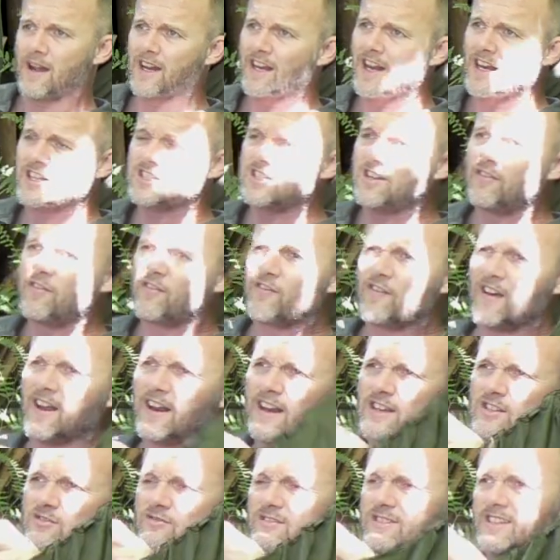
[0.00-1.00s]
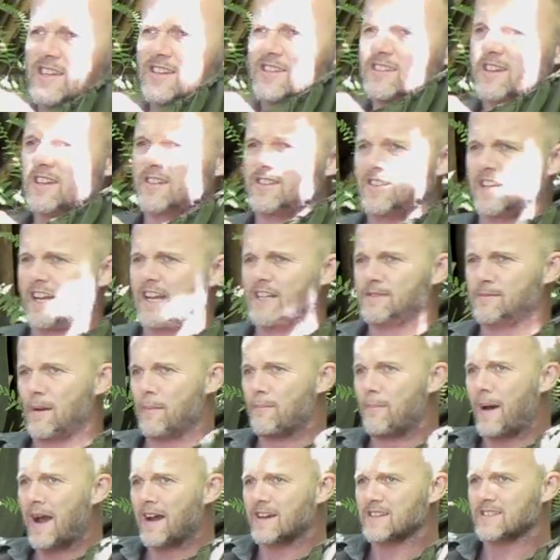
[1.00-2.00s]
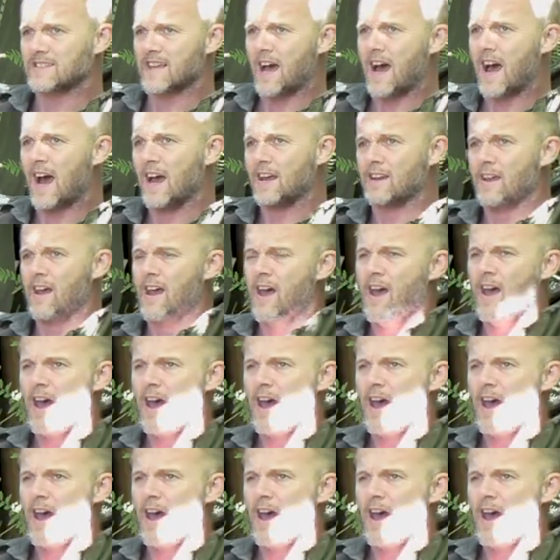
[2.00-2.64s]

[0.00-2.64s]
I can actually feel its resistance against my backside